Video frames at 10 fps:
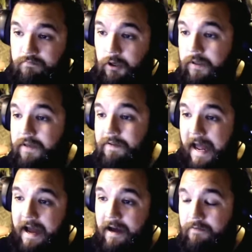don't even
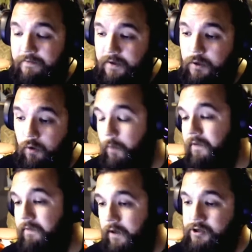have the chroma
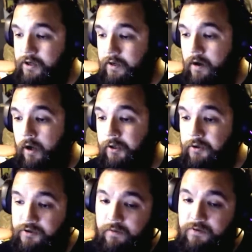function on your
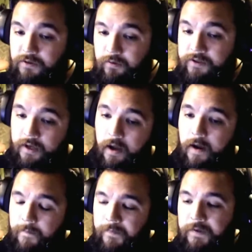stream source,
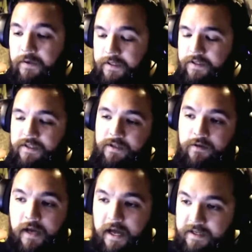you can still
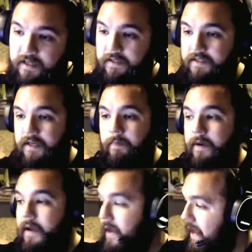kind of set this up
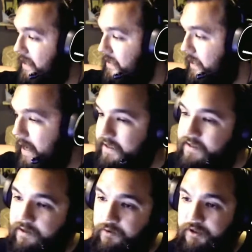as a nice
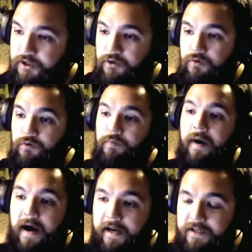little U
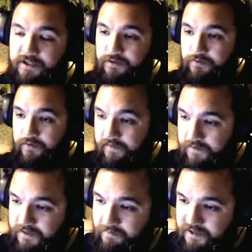behind you, give you
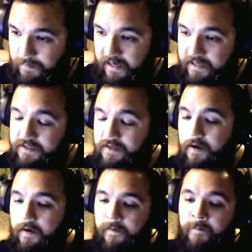some space.
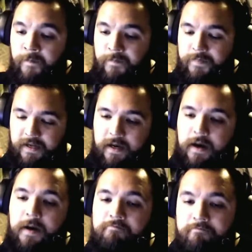
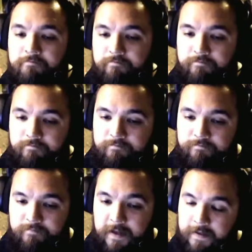And
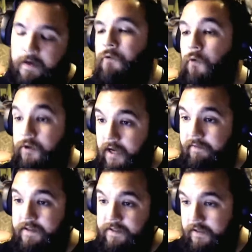then, of course,
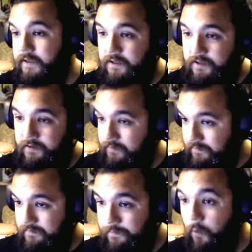obviously, this is
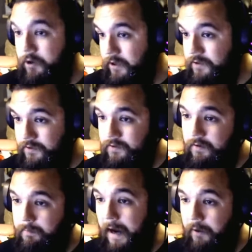for use
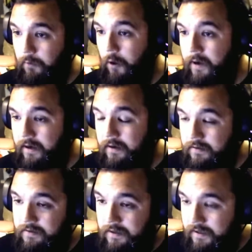of my chroma
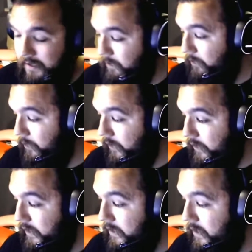
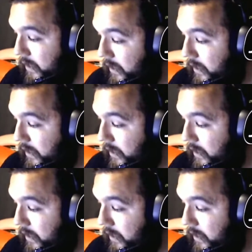capability